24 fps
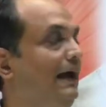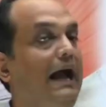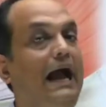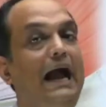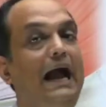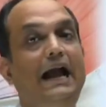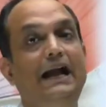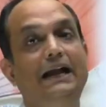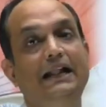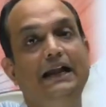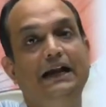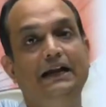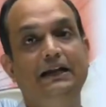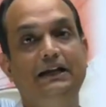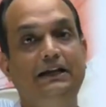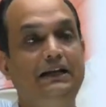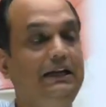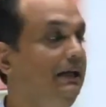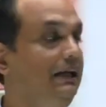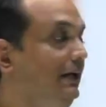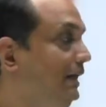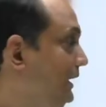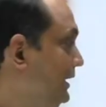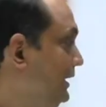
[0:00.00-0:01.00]
and
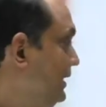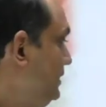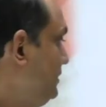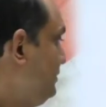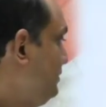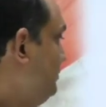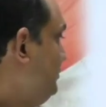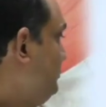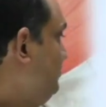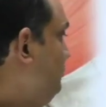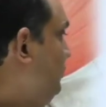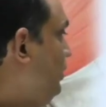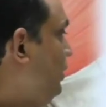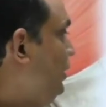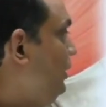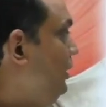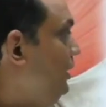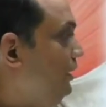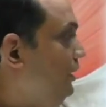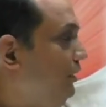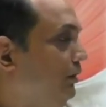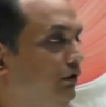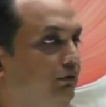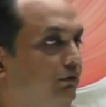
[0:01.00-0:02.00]
anterior
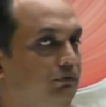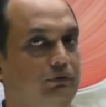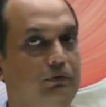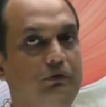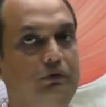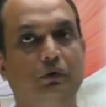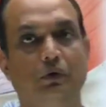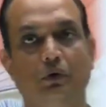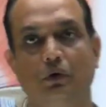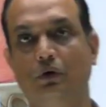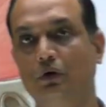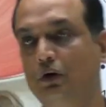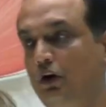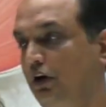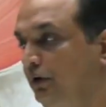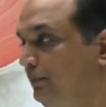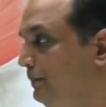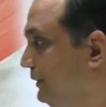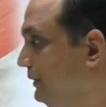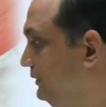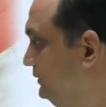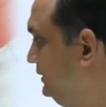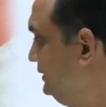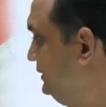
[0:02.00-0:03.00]
border of coronoid
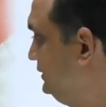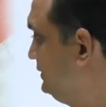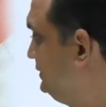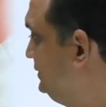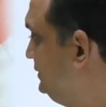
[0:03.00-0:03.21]
process